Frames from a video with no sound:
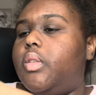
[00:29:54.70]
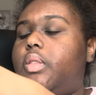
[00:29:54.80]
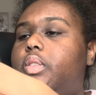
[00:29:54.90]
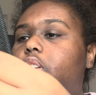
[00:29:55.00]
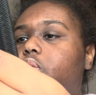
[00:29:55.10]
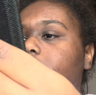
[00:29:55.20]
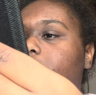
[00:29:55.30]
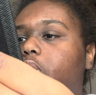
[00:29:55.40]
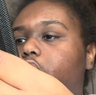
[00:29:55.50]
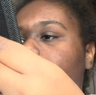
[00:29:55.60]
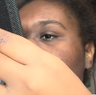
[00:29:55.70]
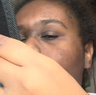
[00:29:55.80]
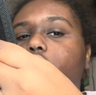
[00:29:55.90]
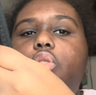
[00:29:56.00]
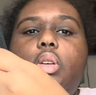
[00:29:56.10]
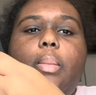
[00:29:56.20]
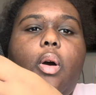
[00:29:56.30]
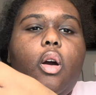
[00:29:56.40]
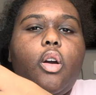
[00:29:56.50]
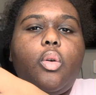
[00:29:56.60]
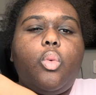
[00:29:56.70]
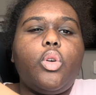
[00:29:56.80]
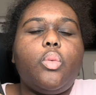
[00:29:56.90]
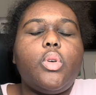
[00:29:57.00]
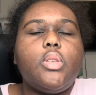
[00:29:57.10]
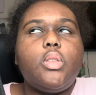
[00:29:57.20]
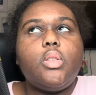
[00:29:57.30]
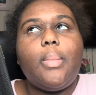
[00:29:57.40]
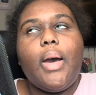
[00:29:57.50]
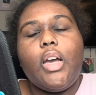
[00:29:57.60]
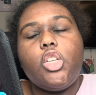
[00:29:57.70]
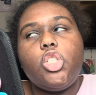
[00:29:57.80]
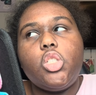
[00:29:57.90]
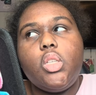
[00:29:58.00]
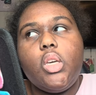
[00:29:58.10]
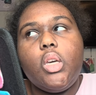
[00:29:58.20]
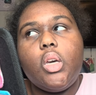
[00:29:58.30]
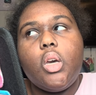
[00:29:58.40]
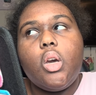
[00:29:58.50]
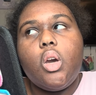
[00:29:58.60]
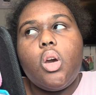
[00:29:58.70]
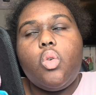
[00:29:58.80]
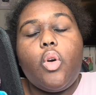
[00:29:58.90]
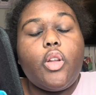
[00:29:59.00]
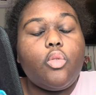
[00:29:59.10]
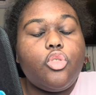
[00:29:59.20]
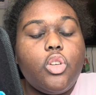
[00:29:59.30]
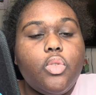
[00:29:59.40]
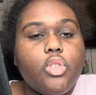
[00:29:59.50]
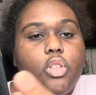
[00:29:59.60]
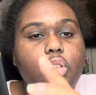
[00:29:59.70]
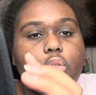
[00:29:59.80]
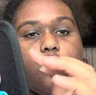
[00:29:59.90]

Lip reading: these ones I'm going to show you were the ones to match the running retrievers little